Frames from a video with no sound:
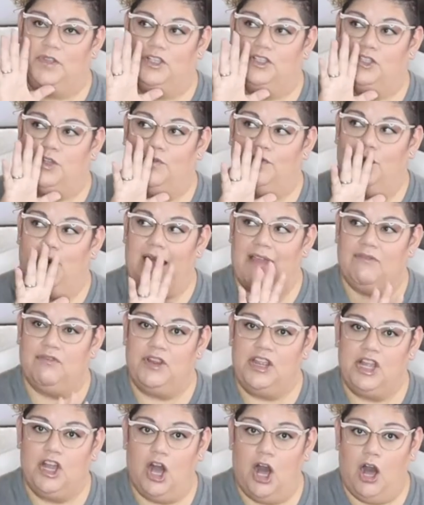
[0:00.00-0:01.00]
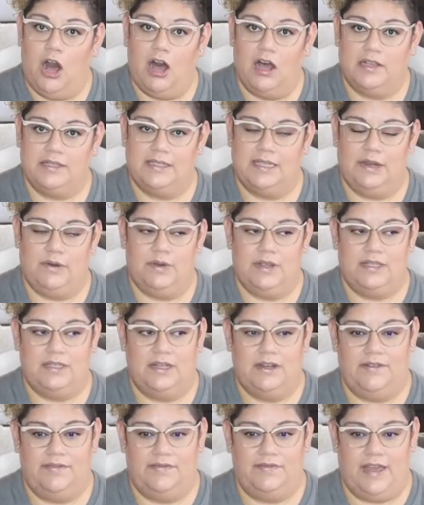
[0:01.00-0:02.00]
So for every cause, there is
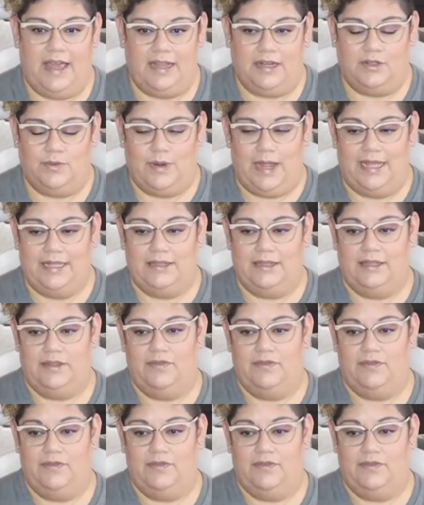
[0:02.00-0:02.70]
an effect, right?